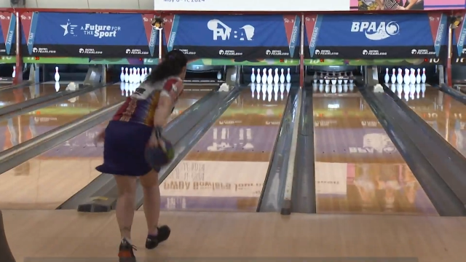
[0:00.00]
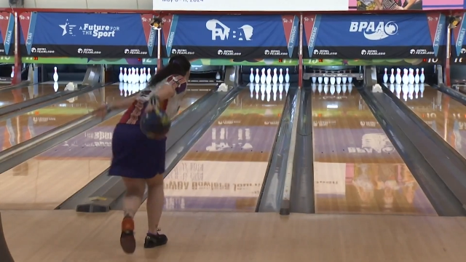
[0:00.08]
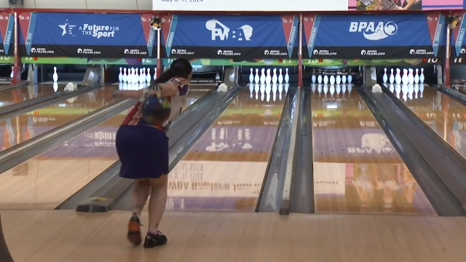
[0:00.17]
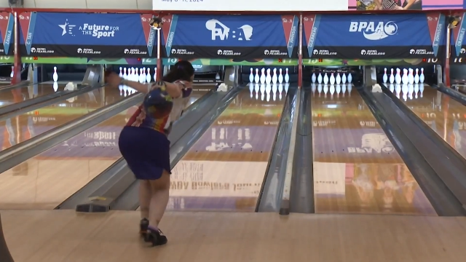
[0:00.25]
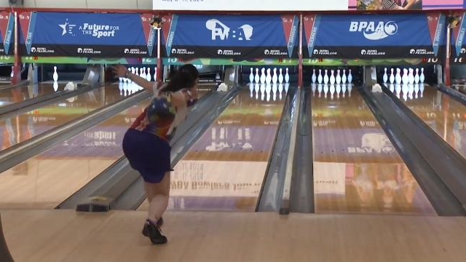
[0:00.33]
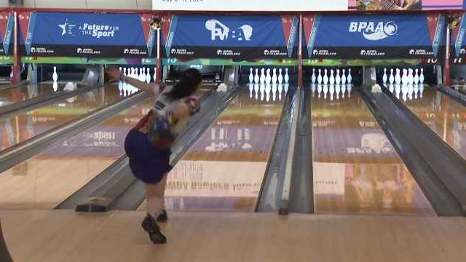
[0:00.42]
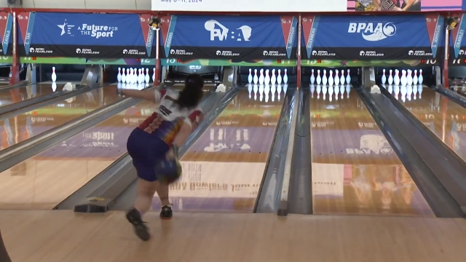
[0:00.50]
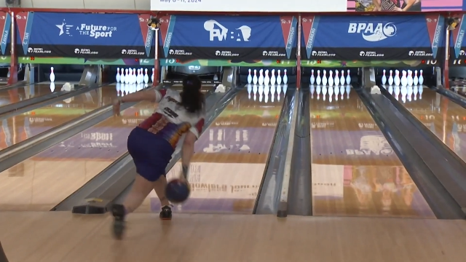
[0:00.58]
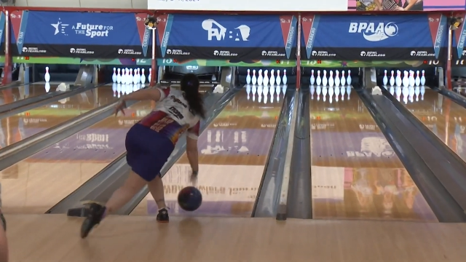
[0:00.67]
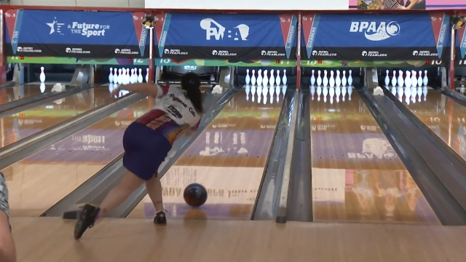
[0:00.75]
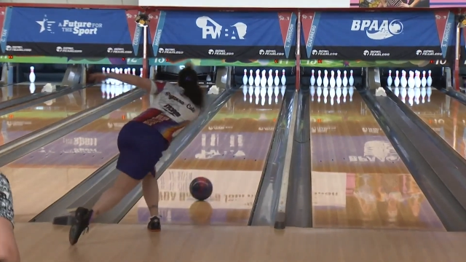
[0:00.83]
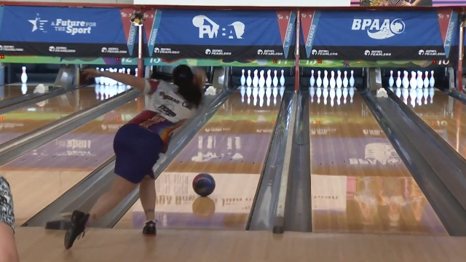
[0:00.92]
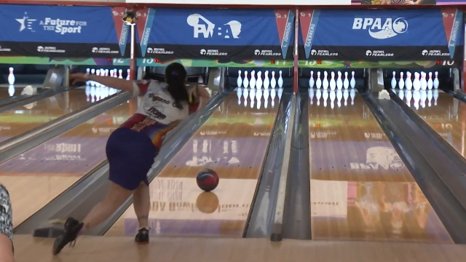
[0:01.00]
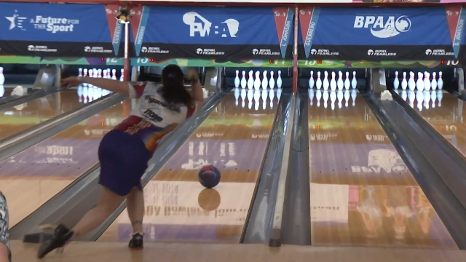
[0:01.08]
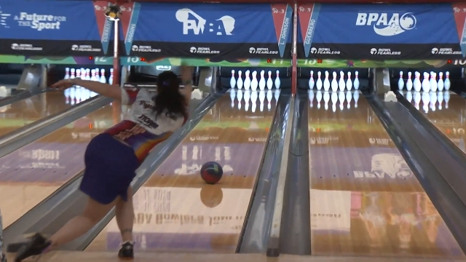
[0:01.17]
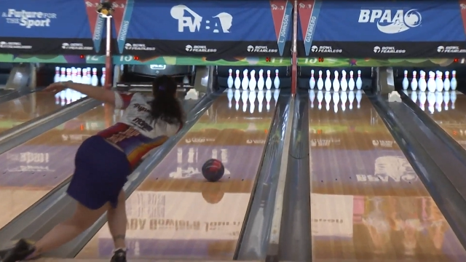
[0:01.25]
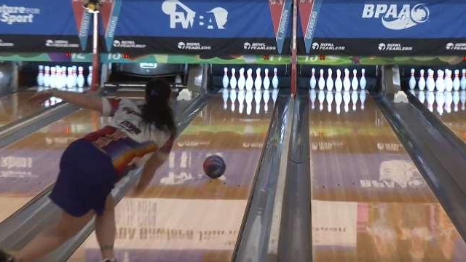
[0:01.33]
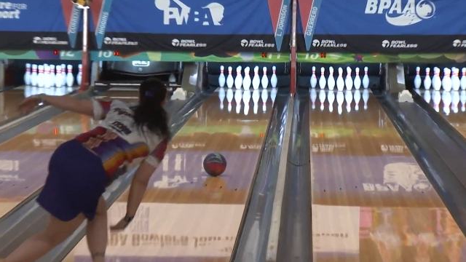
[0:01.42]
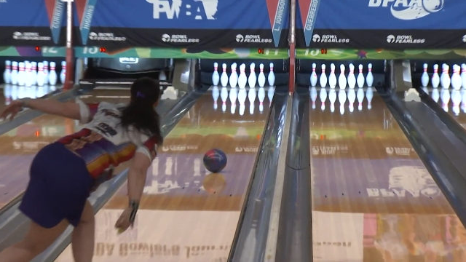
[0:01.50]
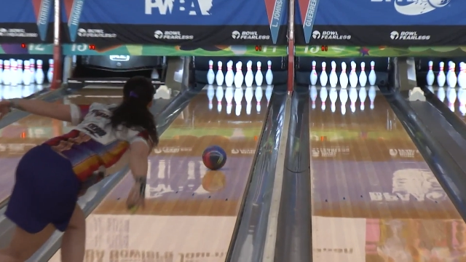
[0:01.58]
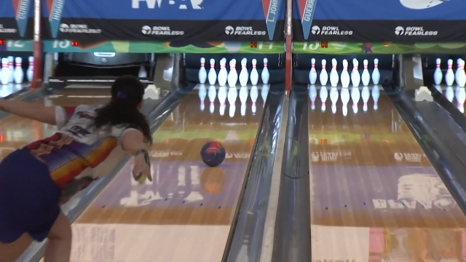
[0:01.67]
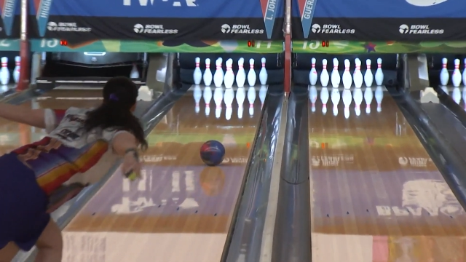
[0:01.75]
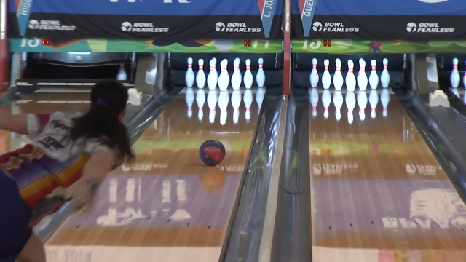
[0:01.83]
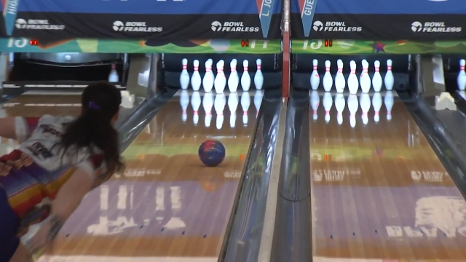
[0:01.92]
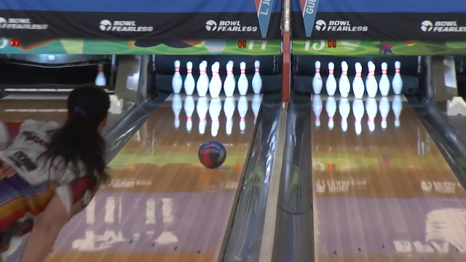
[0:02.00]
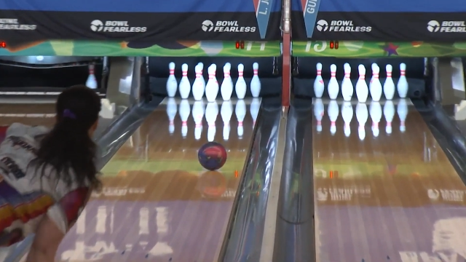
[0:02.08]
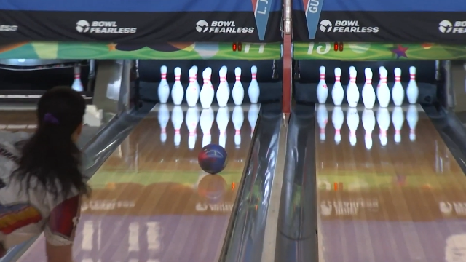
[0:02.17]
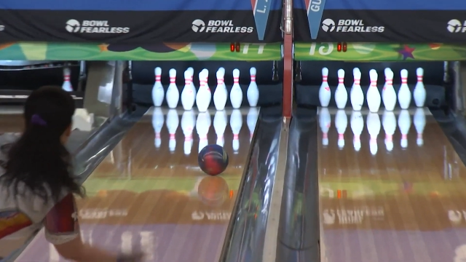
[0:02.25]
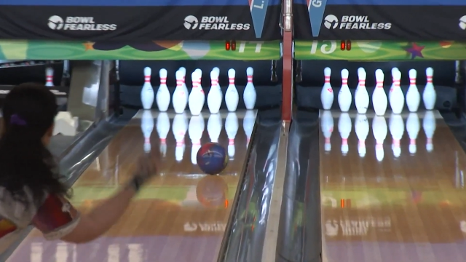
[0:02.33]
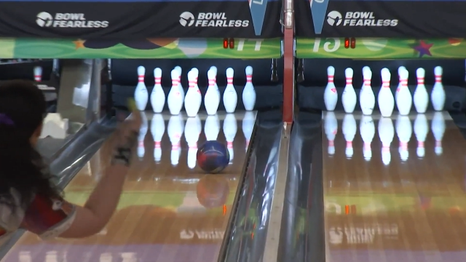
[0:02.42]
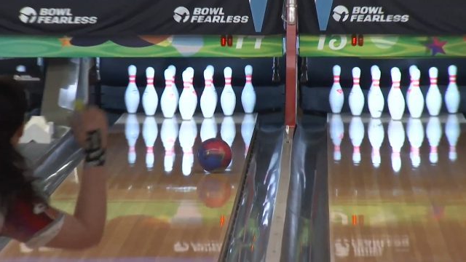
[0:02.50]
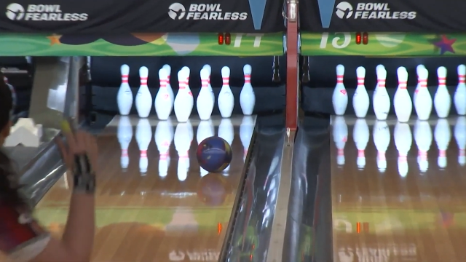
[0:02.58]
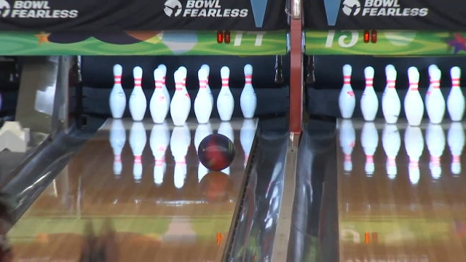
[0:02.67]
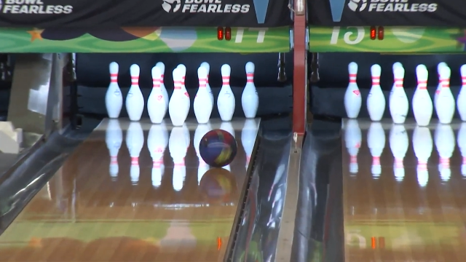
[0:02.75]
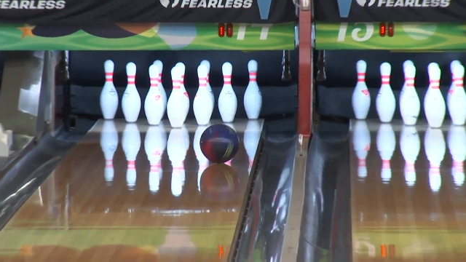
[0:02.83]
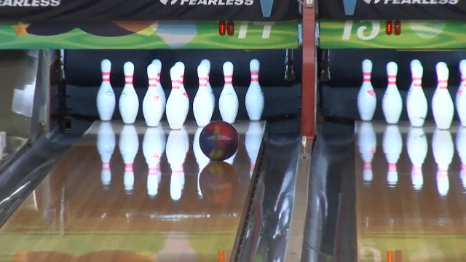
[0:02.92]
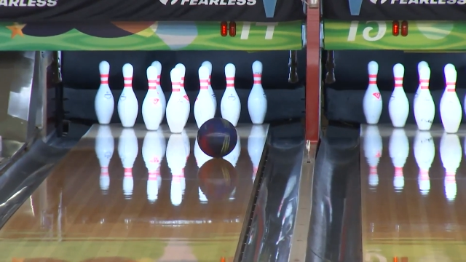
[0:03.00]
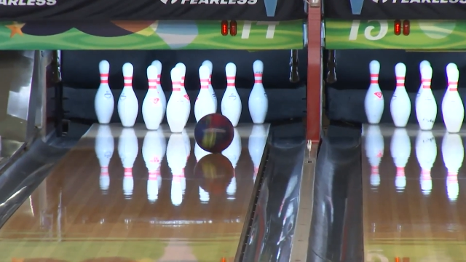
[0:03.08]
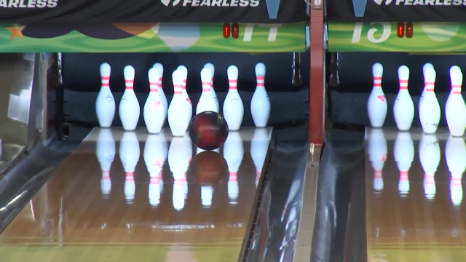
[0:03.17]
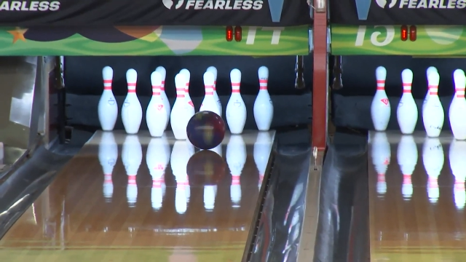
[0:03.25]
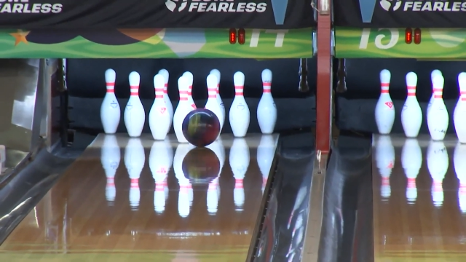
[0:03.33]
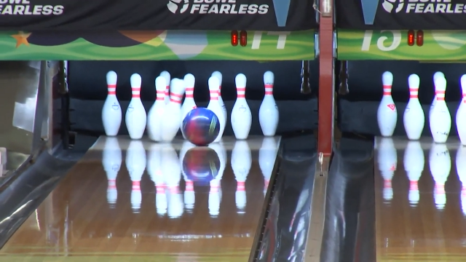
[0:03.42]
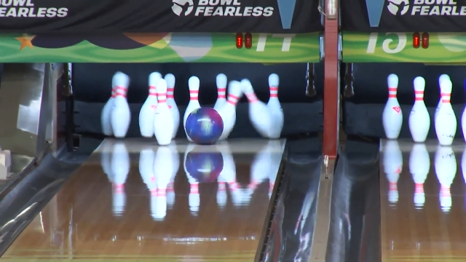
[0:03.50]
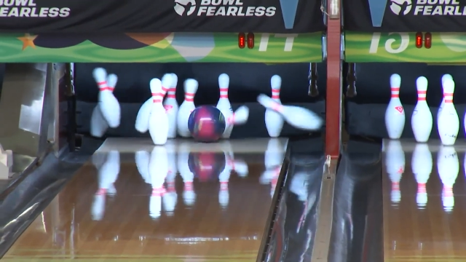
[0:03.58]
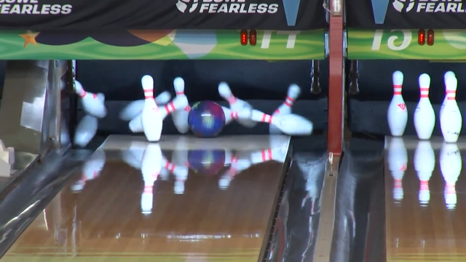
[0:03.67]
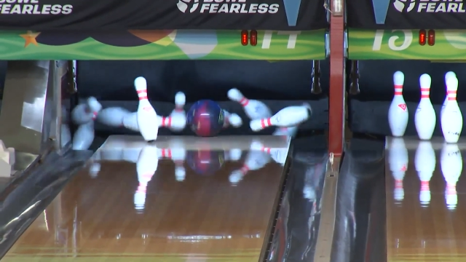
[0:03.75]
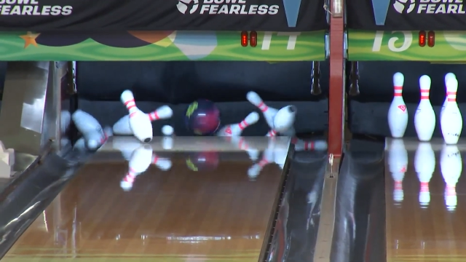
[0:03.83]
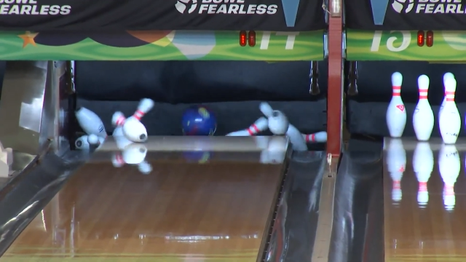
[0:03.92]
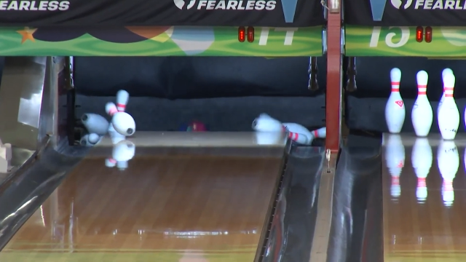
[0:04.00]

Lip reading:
(no speaker visible)